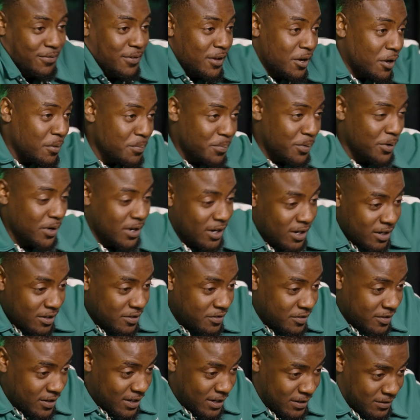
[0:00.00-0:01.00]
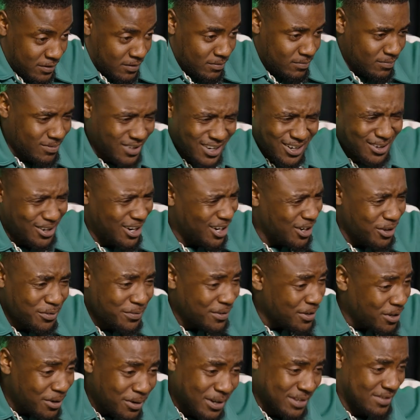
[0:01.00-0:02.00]
think I'm putting on a city. I don't
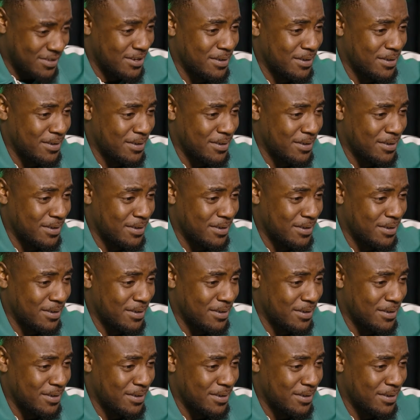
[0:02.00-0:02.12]
even know what